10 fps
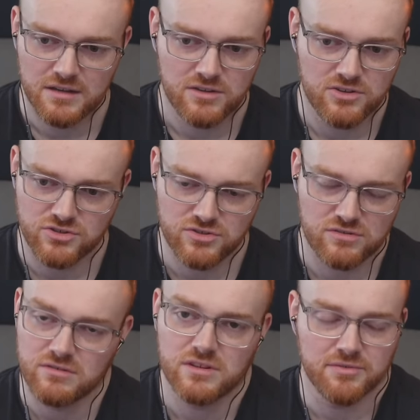just
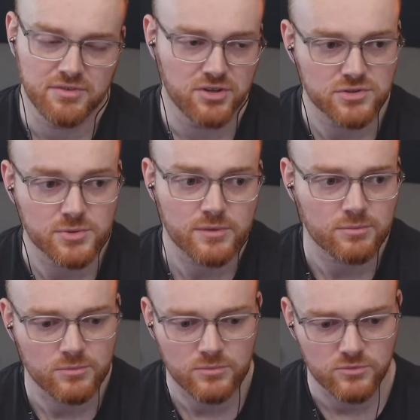the views were
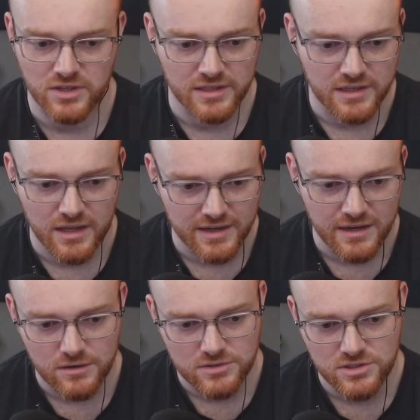really not
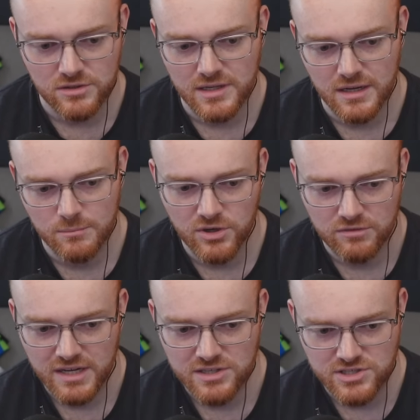there. So the
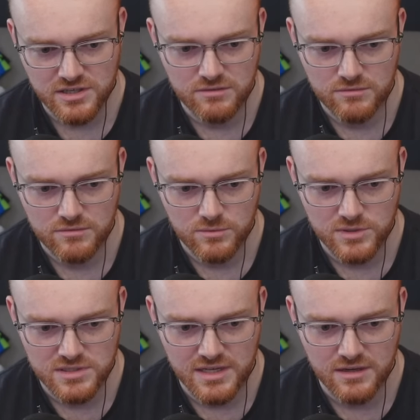motivation
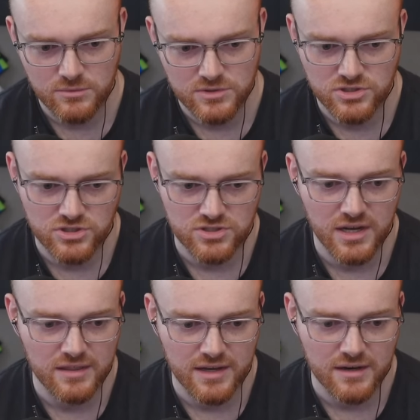was there, was just
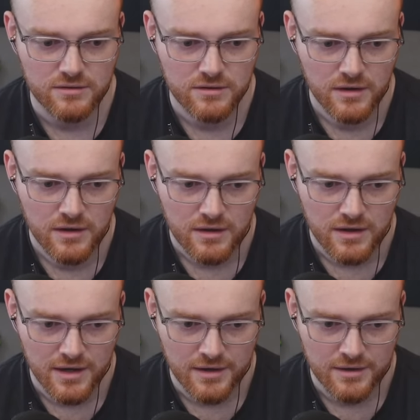not there.
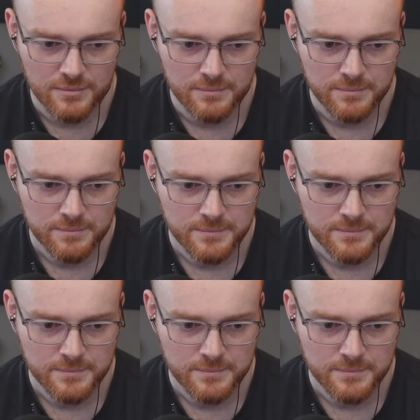Um,